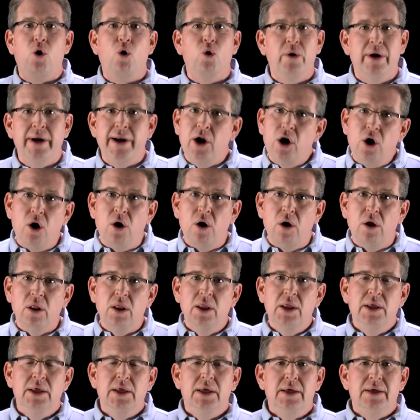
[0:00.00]
or at all,
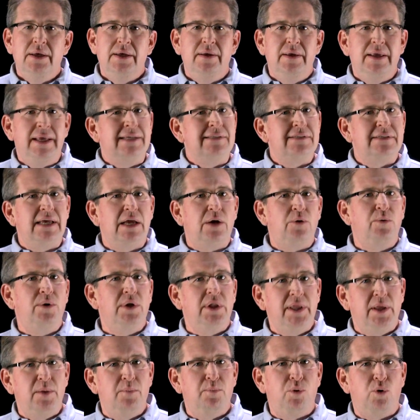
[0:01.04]
is that
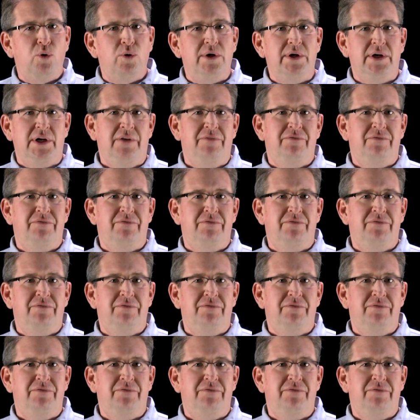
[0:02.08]
really important?